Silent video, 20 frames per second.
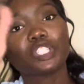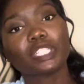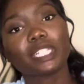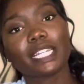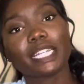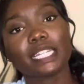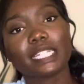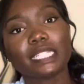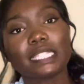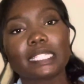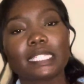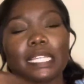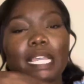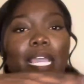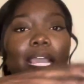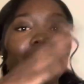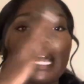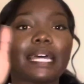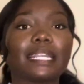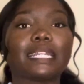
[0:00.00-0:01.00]
list
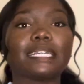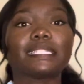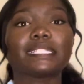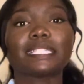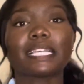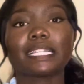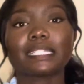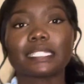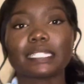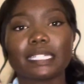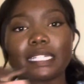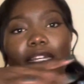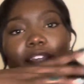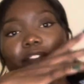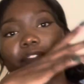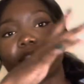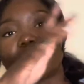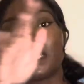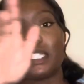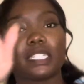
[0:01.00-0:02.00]
and I sent it. I
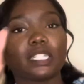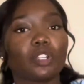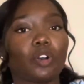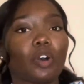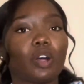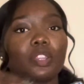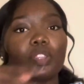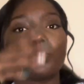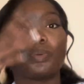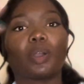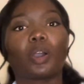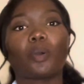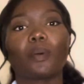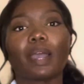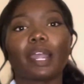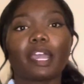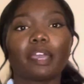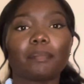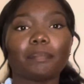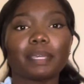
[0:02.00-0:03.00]
filled in all the
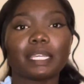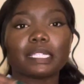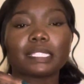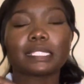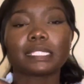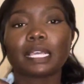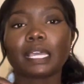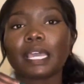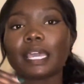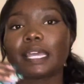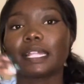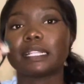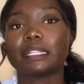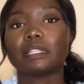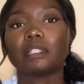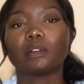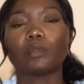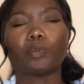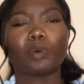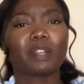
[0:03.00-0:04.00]
requirements.
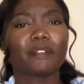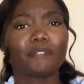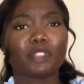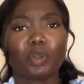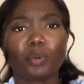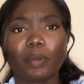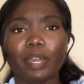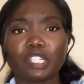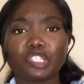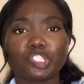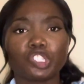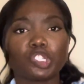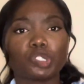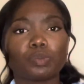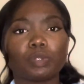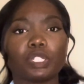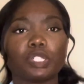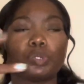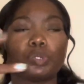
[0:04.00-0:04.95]
One of the questions was,